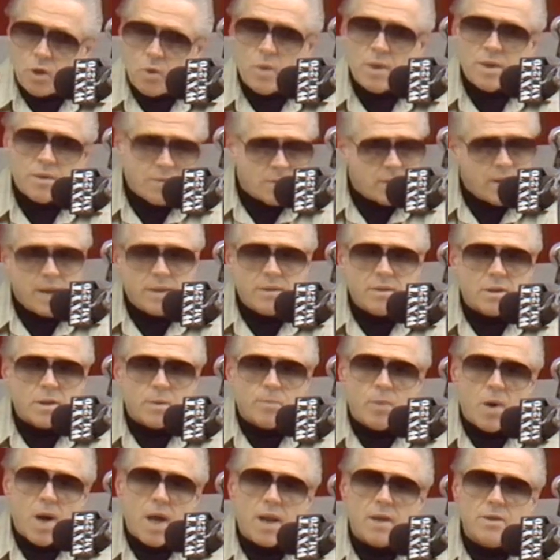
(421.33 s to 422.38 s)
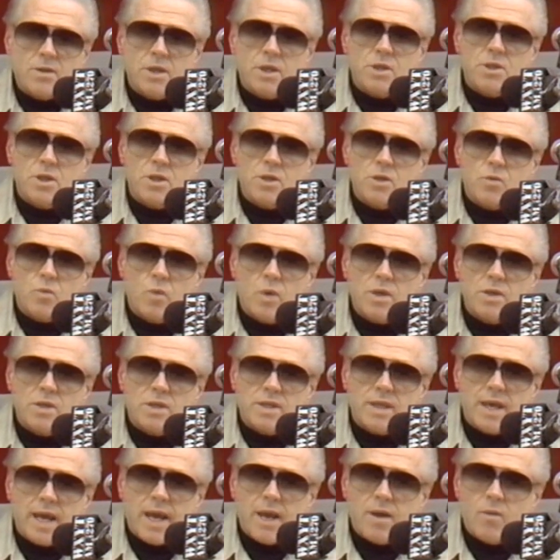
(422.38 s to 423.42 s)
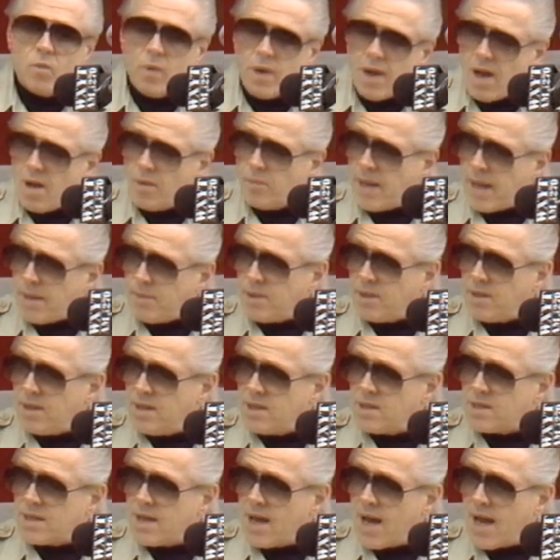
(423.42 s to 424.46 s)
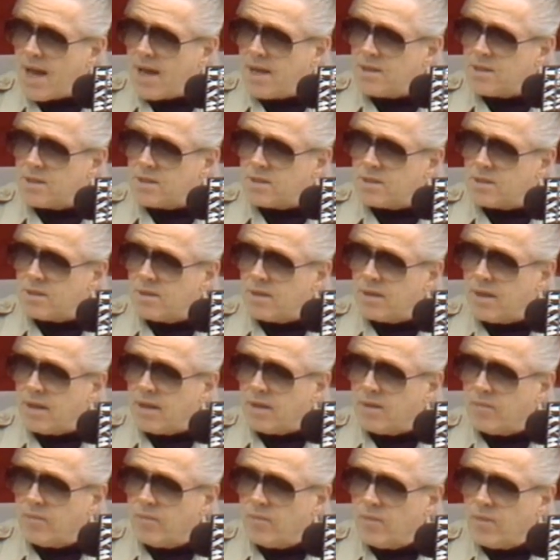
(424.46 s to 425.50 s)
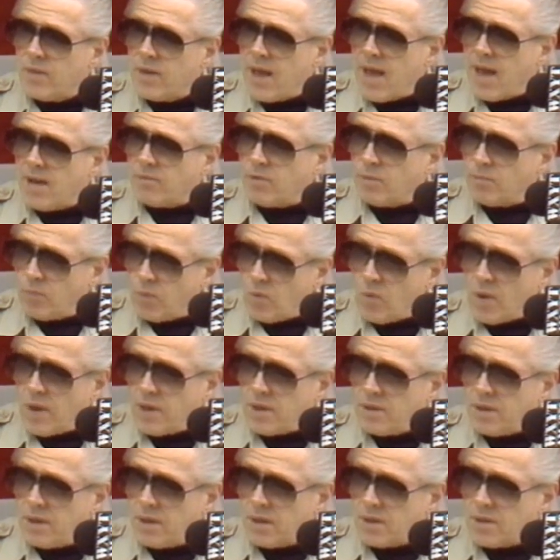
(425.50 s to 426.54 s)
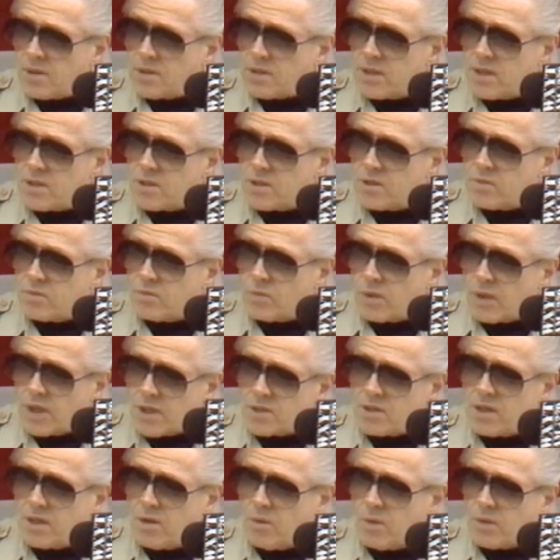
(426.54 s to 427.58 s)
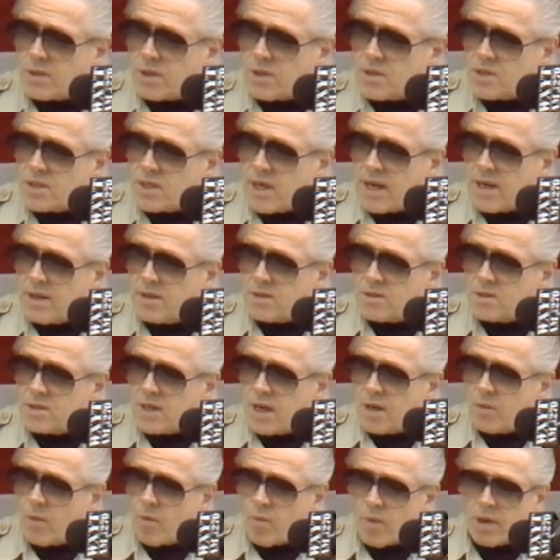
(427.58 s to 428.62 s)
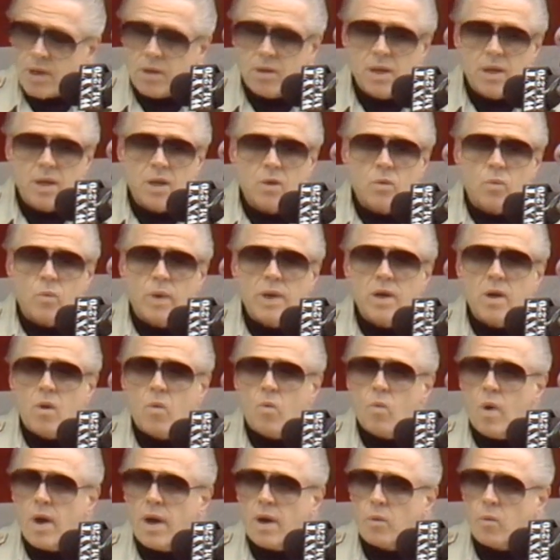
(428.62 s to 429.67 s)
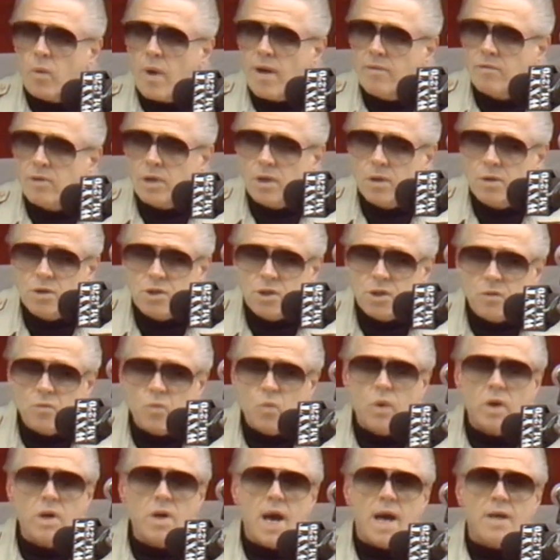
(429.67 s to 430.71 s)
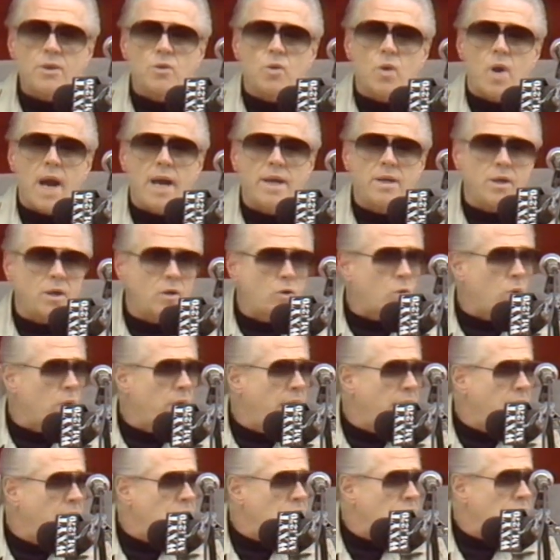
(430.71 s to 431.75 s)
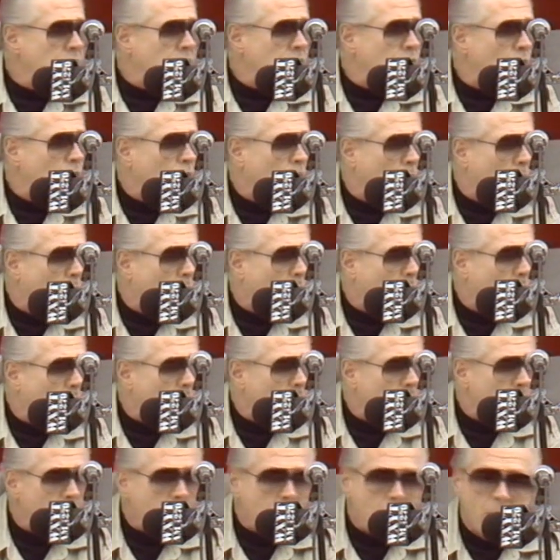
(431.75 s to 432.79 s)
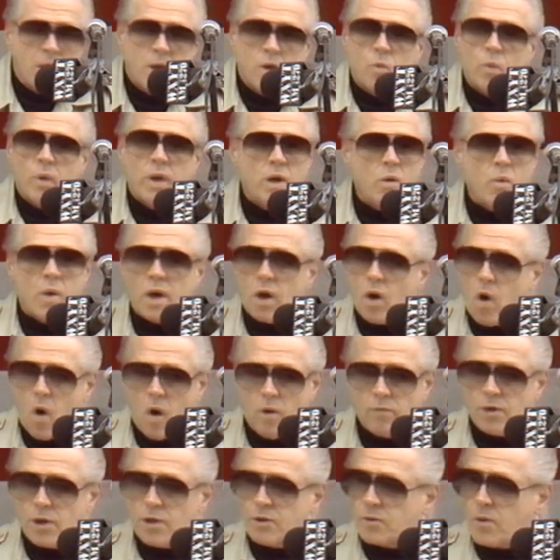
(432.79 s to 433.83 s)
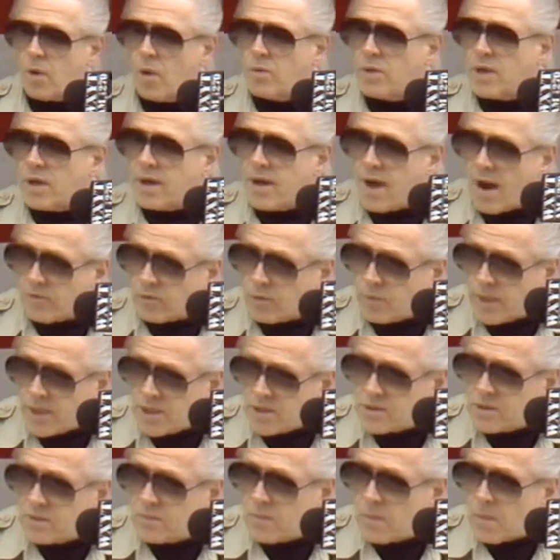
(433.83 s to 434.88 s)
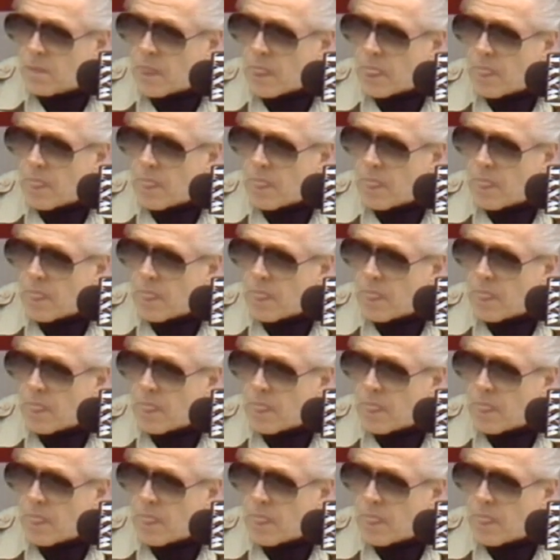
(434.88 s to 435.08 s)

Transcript: You would think that the politicians would say, well, maybe these guys have a point here, since we're listening to what they're saying. They're saying we don't want a revolution. We're not trying to create a civil war. We don't want to overthrow the government.